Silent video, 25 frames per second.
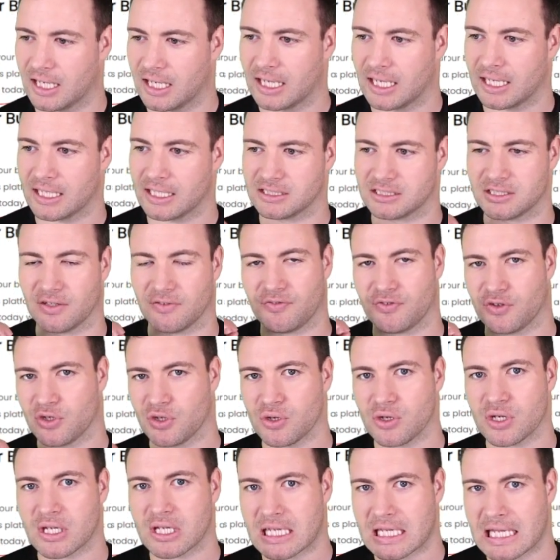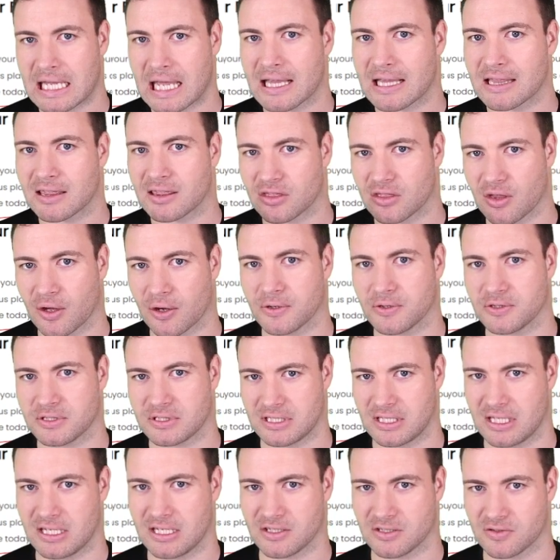is if you get those
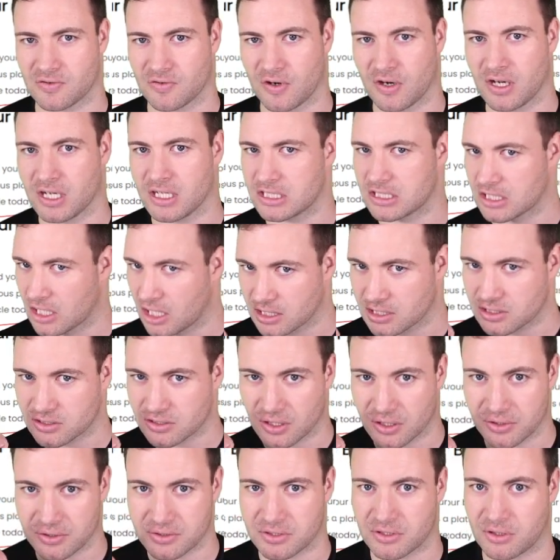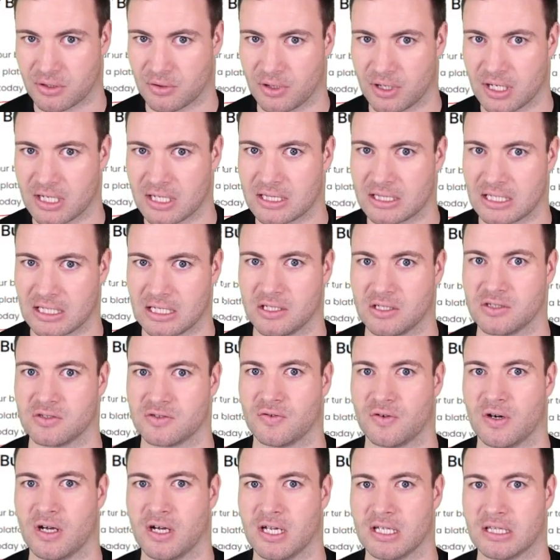things right, just those 3 things
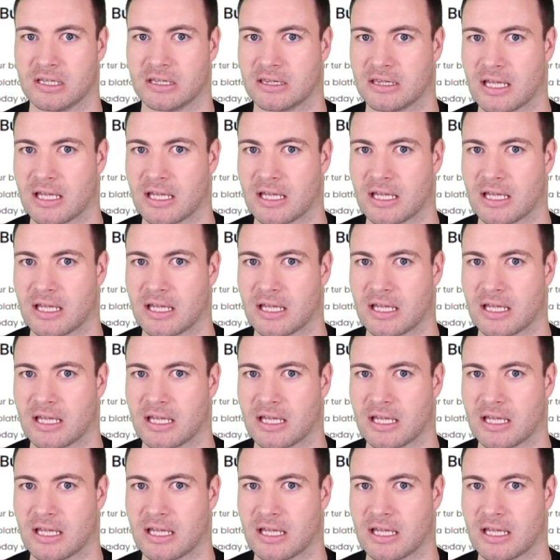right,